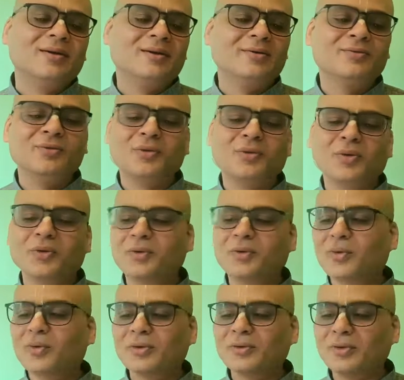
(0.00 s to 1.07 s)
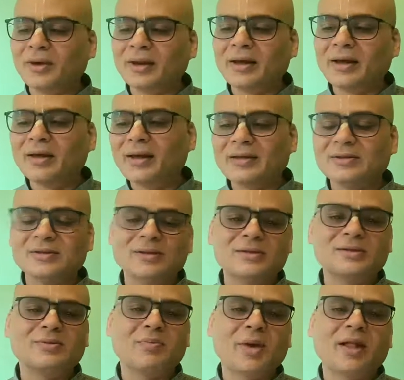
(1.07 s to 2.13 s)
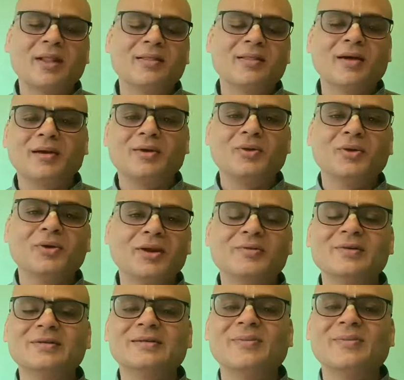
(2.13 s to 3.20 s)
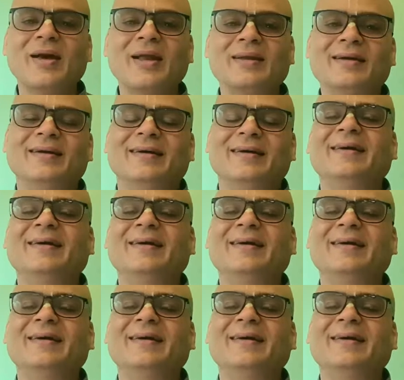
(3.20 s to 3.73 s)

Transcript: if you don't want to drink and just smell that? Don't even smell it.